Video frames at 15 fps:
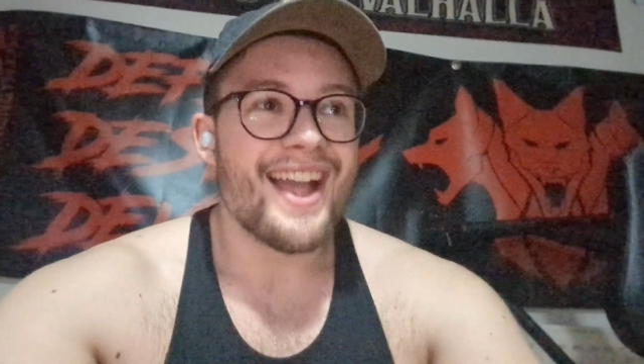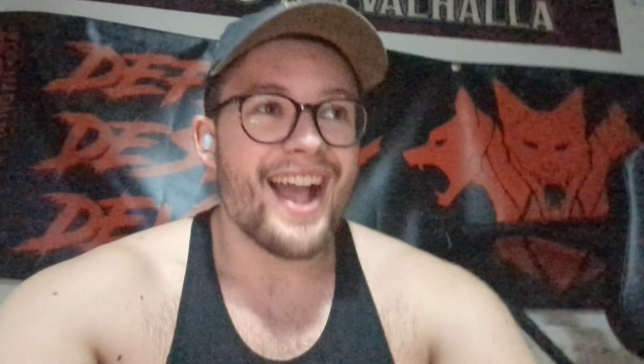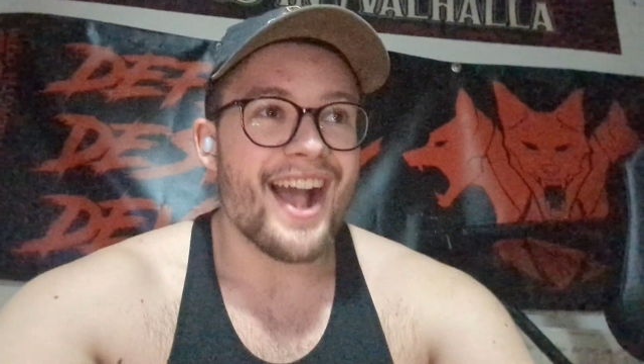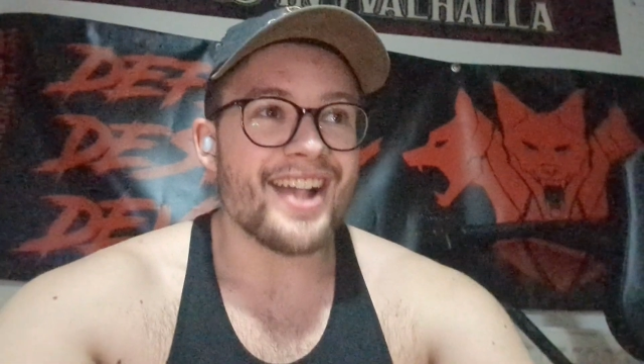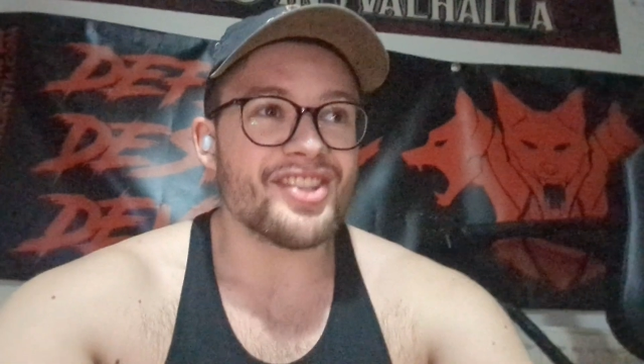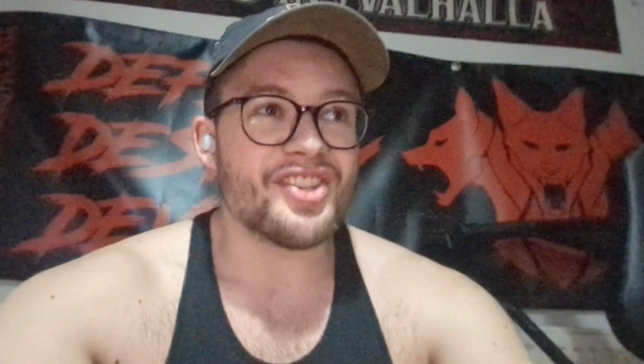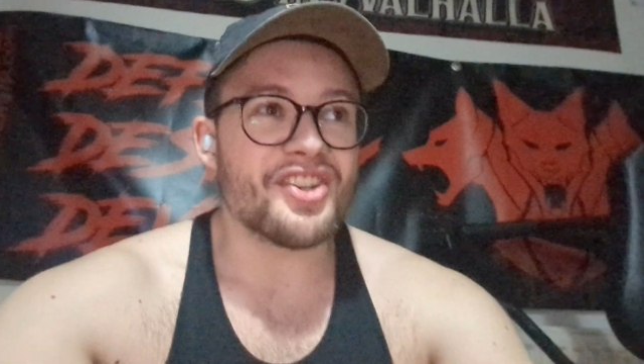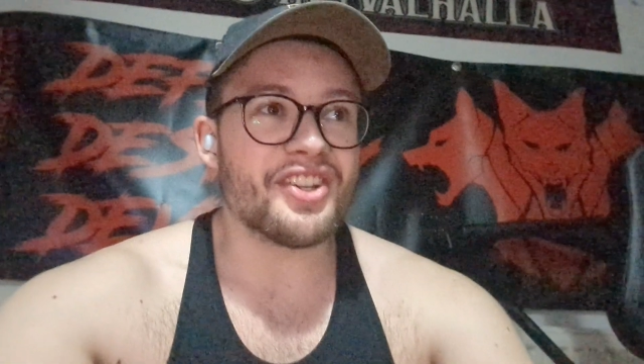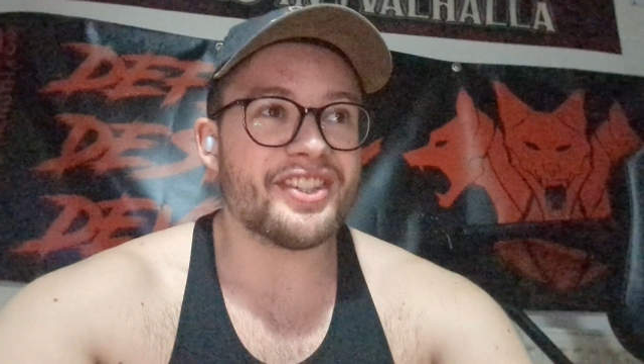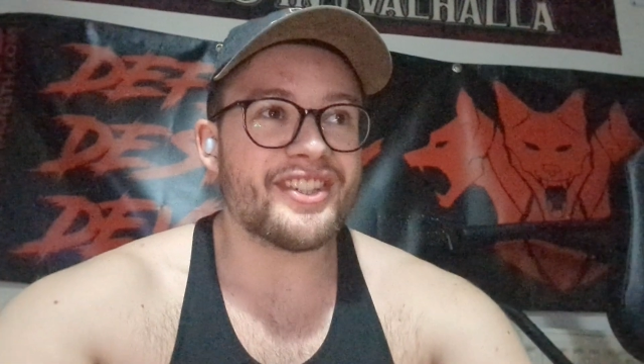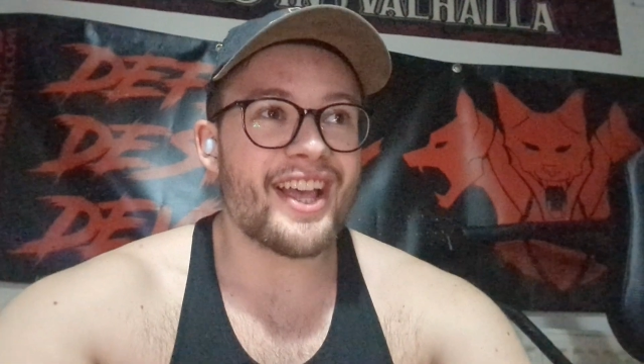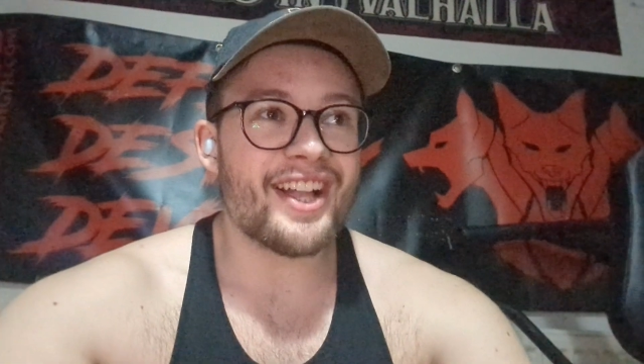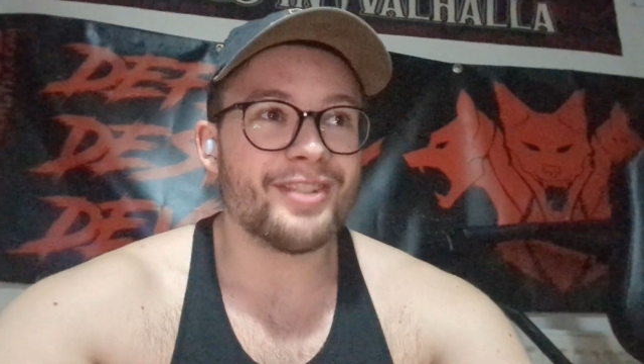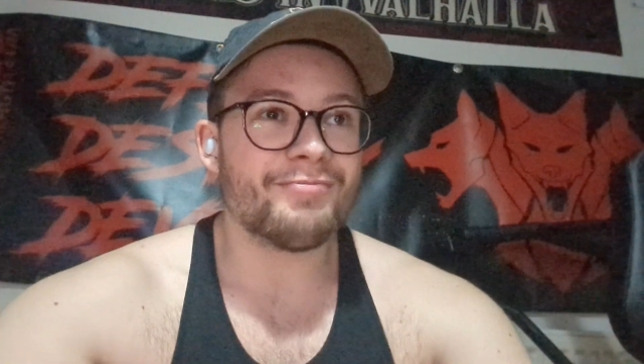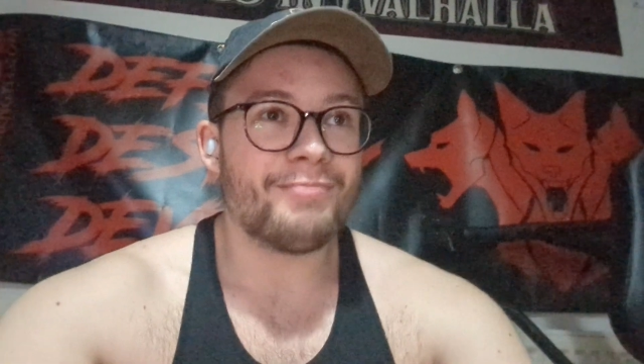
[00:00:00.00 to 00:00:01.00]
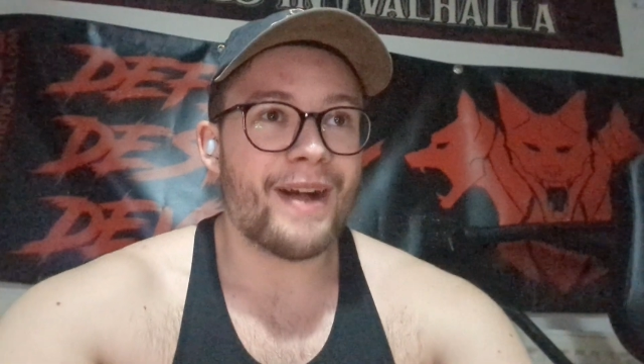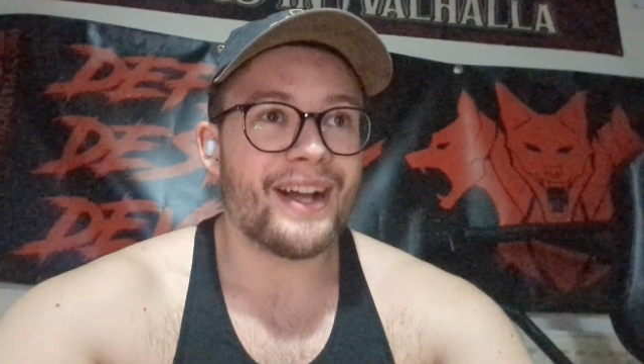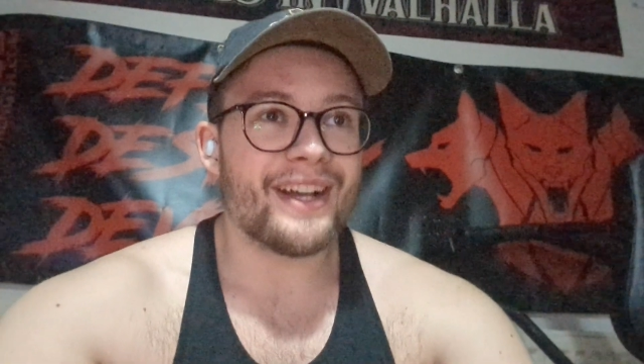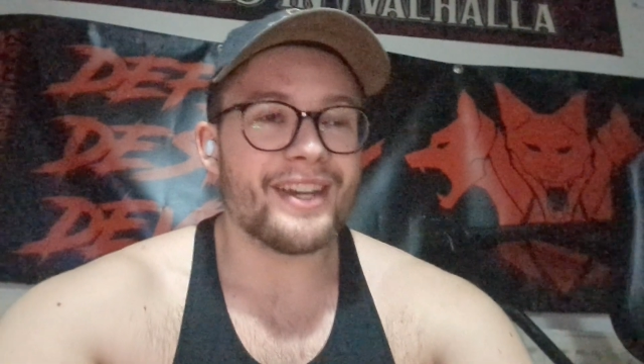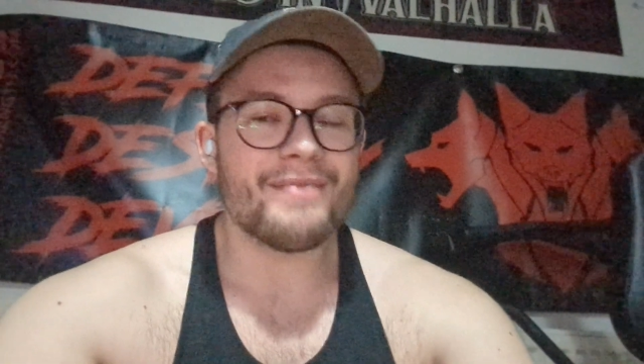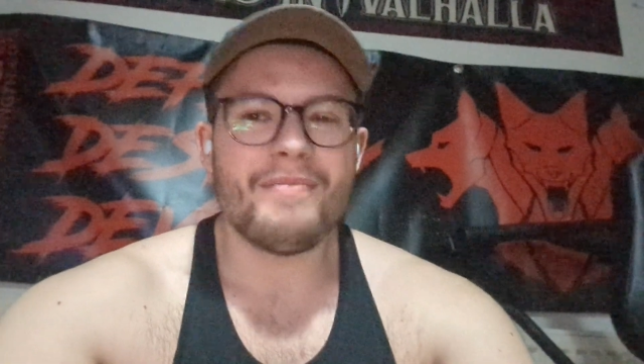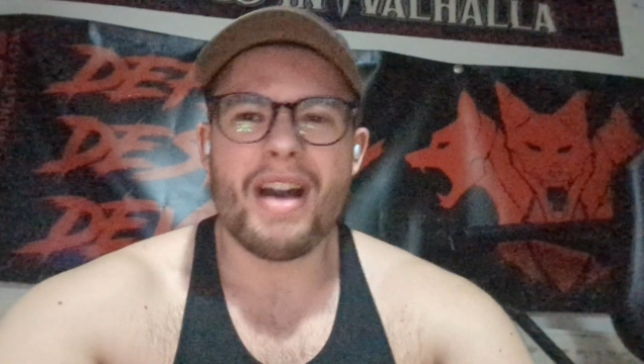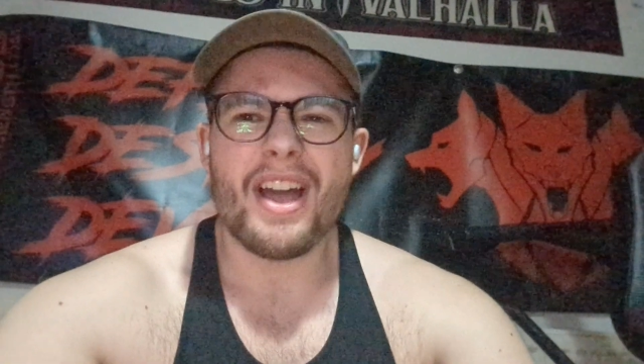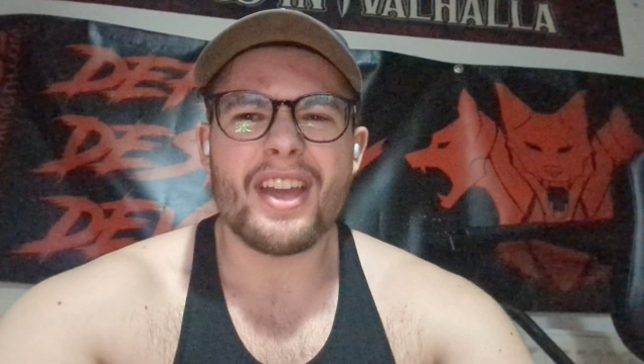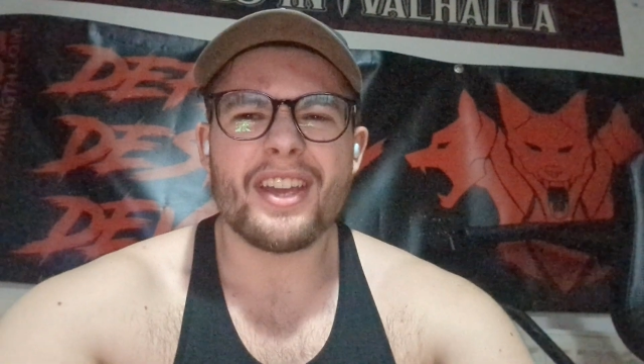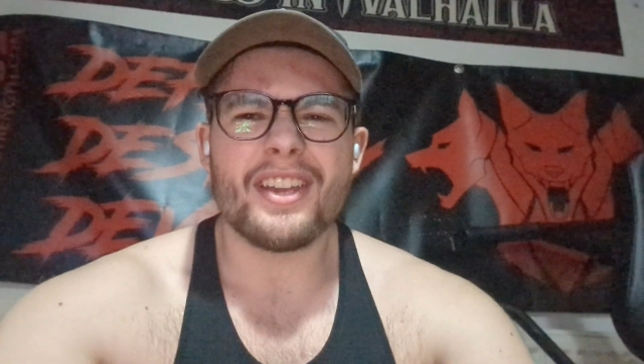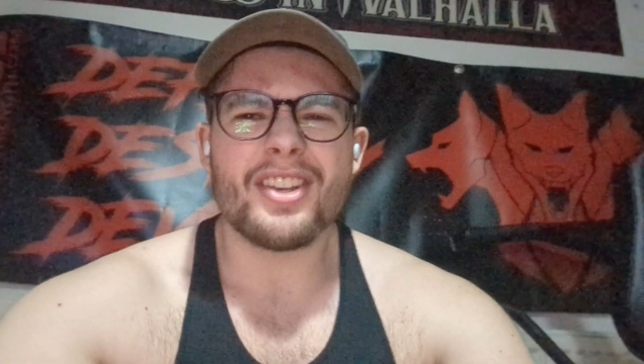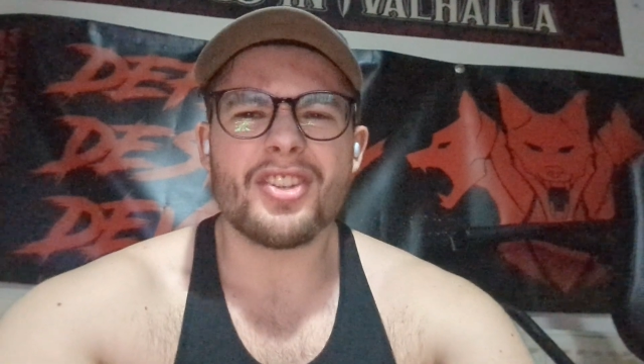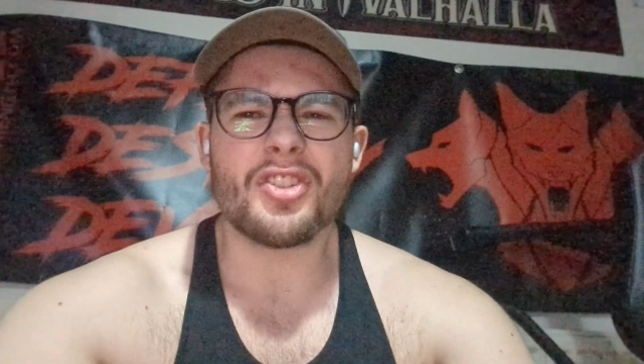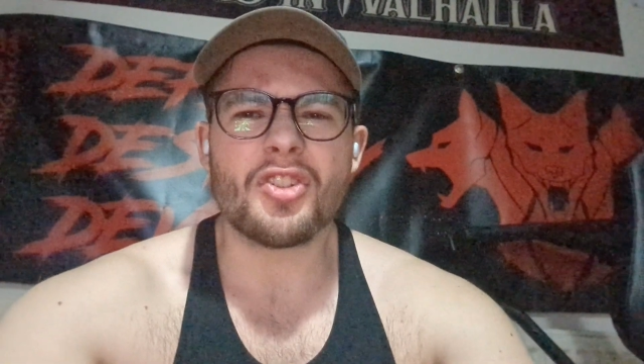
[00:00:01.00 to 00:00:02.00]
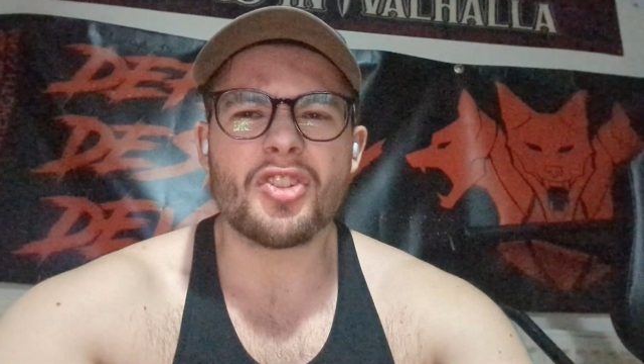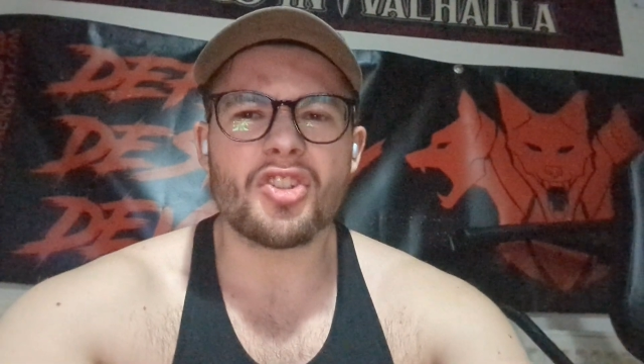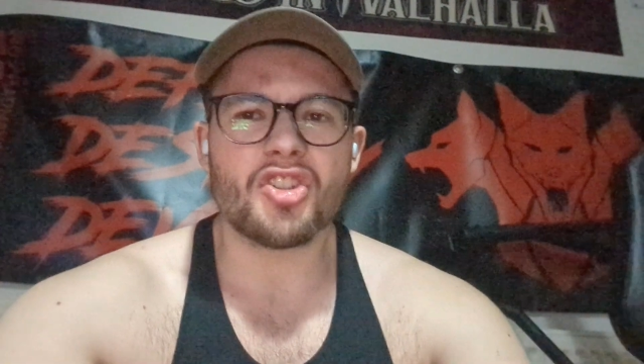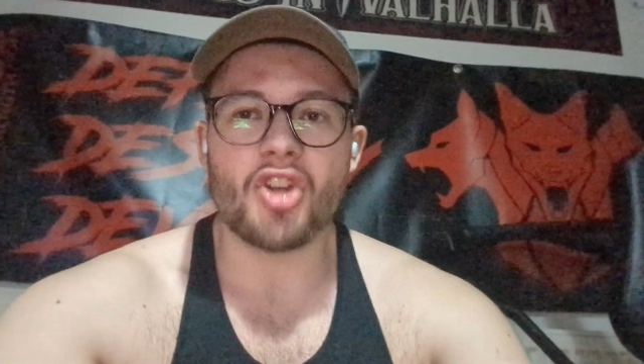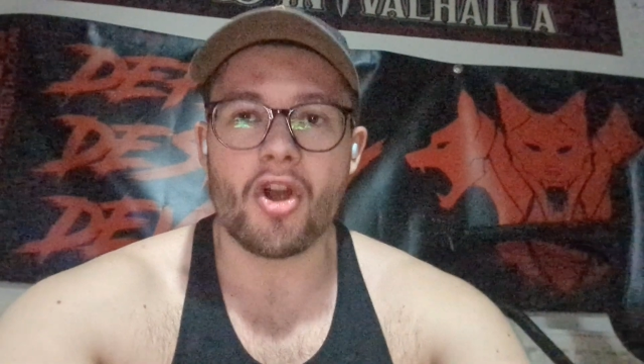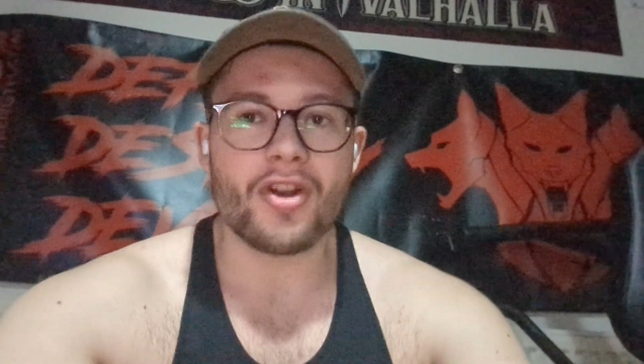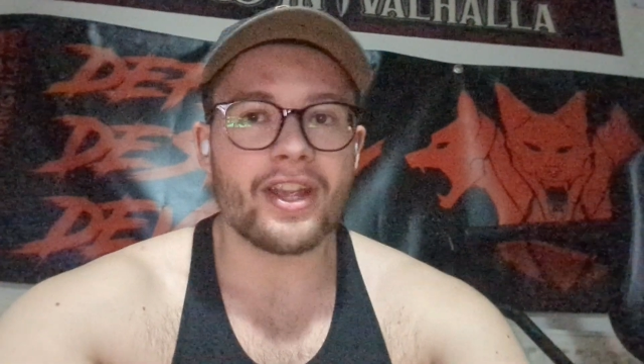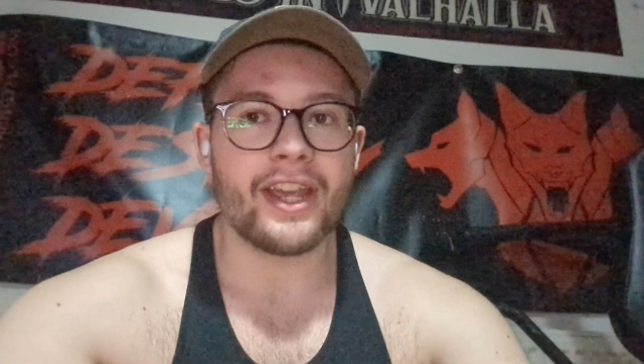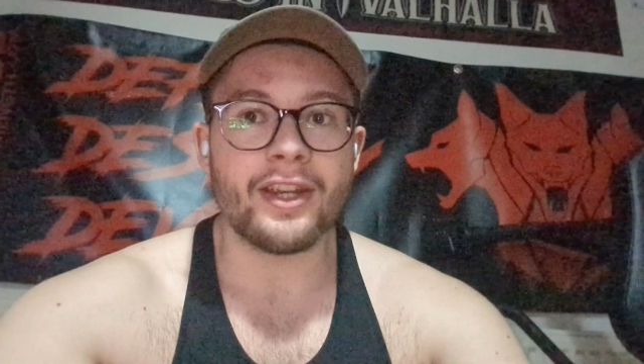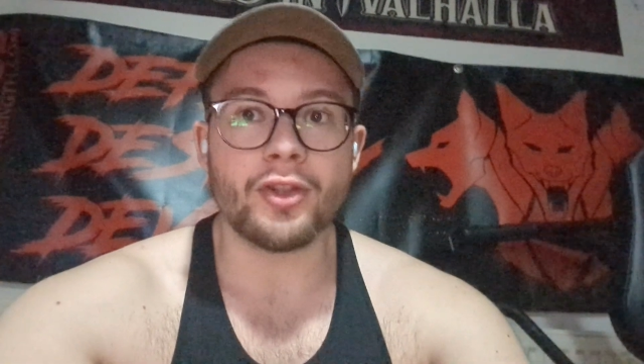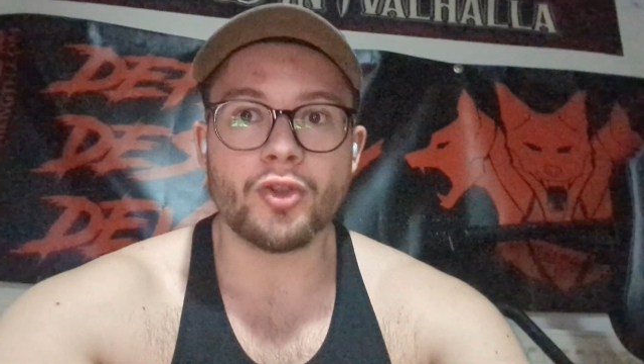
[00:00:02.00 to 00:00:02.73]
as you could tell by my shocking,